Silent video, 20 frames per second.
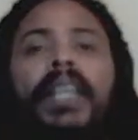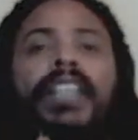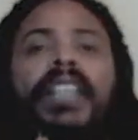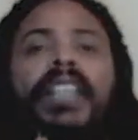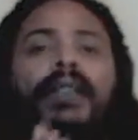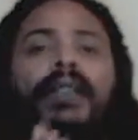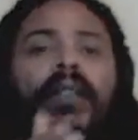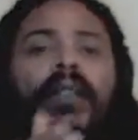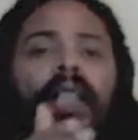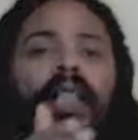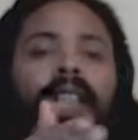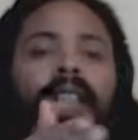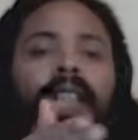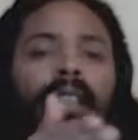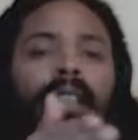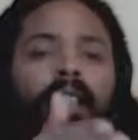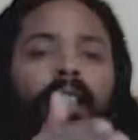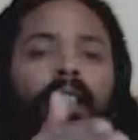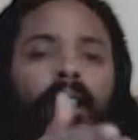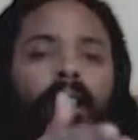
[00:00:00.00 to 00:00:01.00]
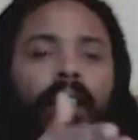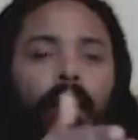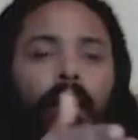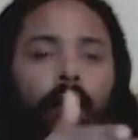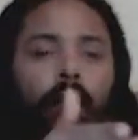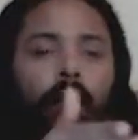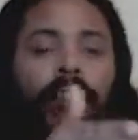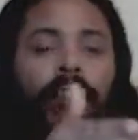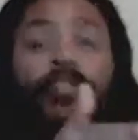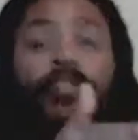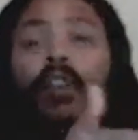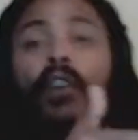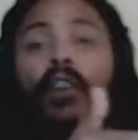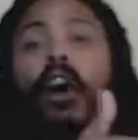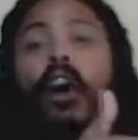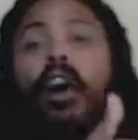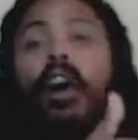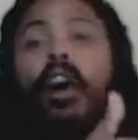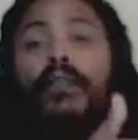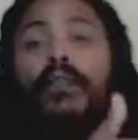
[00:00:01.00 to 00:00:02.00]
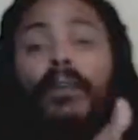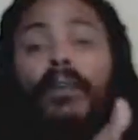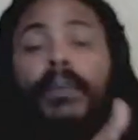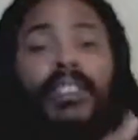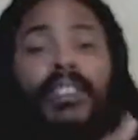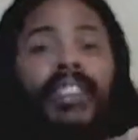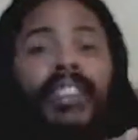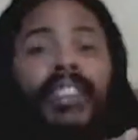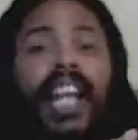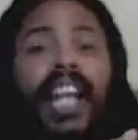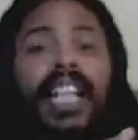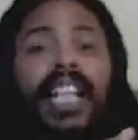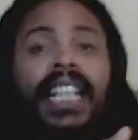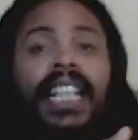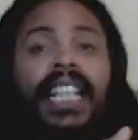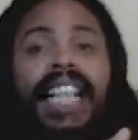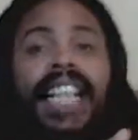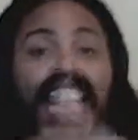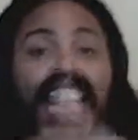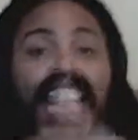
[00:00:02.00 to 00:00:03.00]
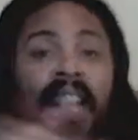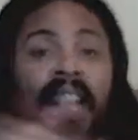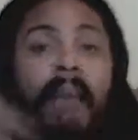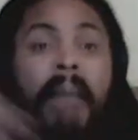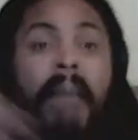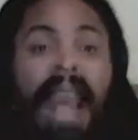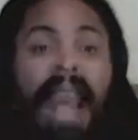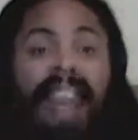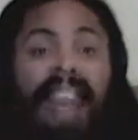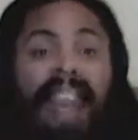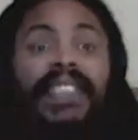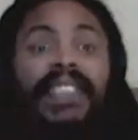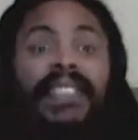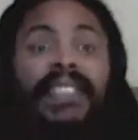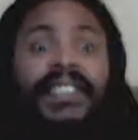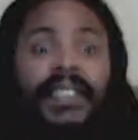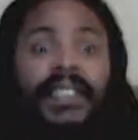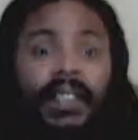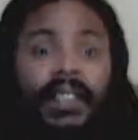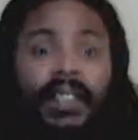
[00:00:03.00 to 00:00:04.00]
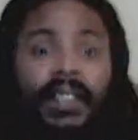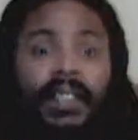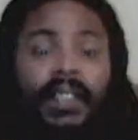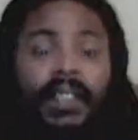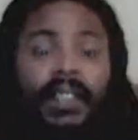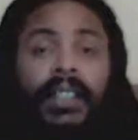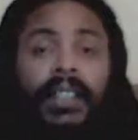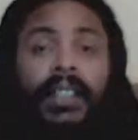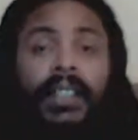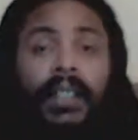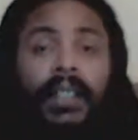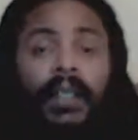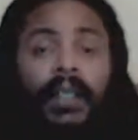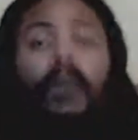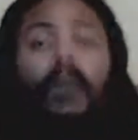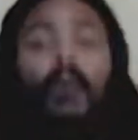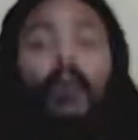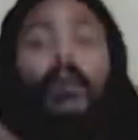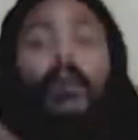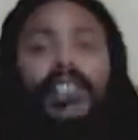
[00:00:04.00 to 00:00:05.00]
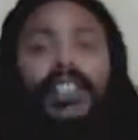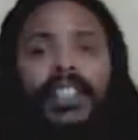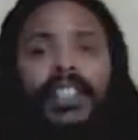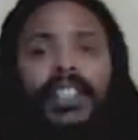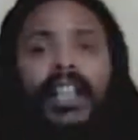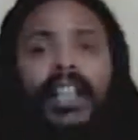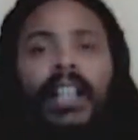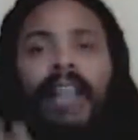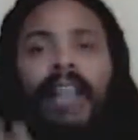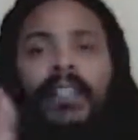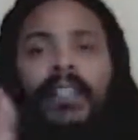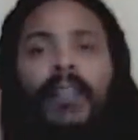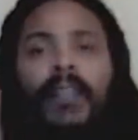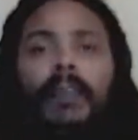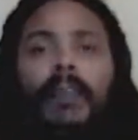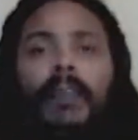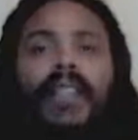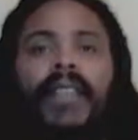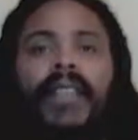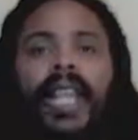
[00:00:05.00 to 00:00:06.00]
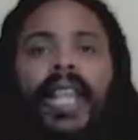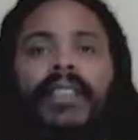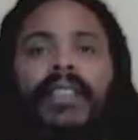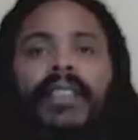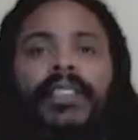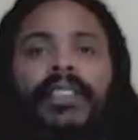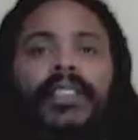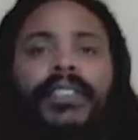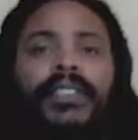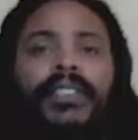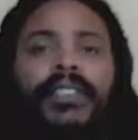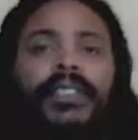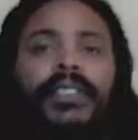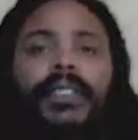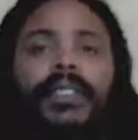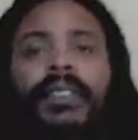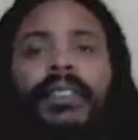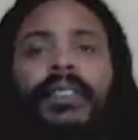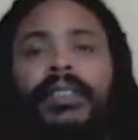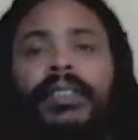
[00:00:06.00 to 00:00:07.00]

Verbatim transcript: peacefully withdraw from society en masse will still have its ramifications,